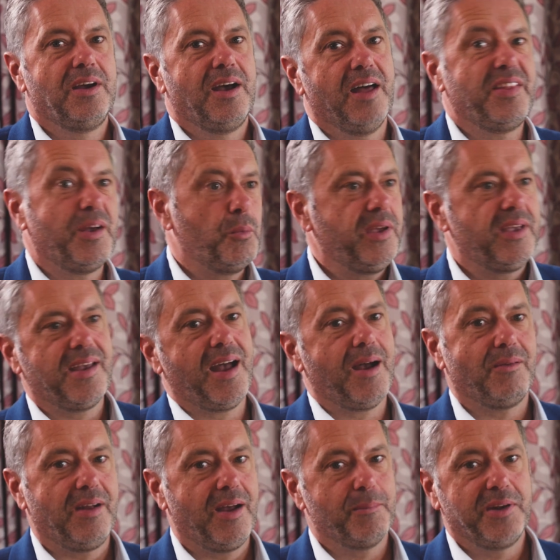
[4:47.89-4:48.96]
And then we
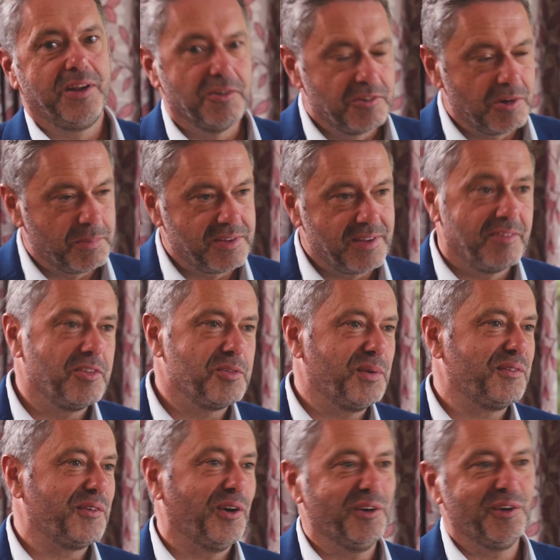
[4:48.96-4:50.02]
count how many 100% we've
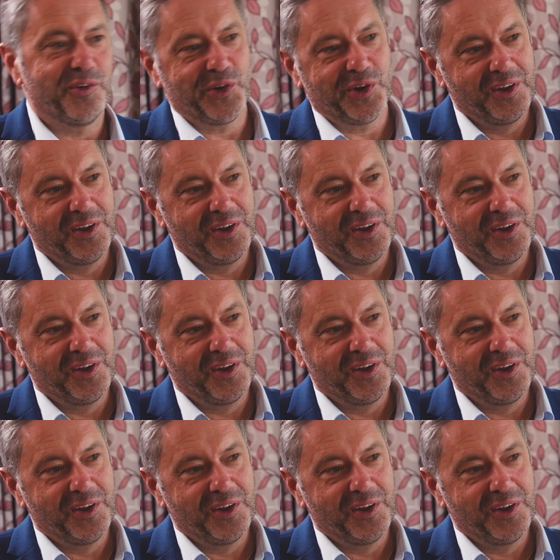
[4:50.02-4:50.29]
got or